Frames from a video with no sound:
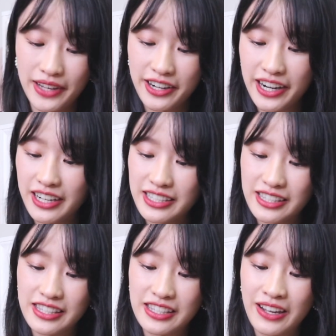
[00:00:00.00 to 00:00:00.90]
Alright,
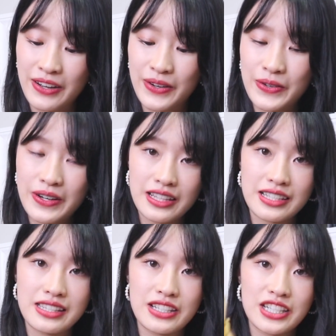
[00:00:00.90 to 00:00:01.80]
so
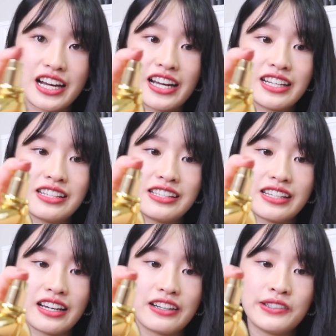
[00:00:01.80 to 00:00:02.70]
let's try this
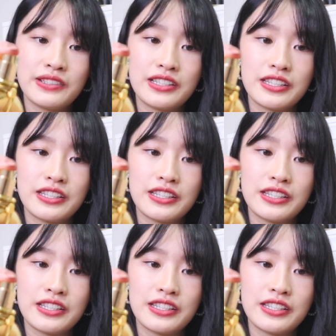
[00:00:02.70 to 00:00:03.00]
out.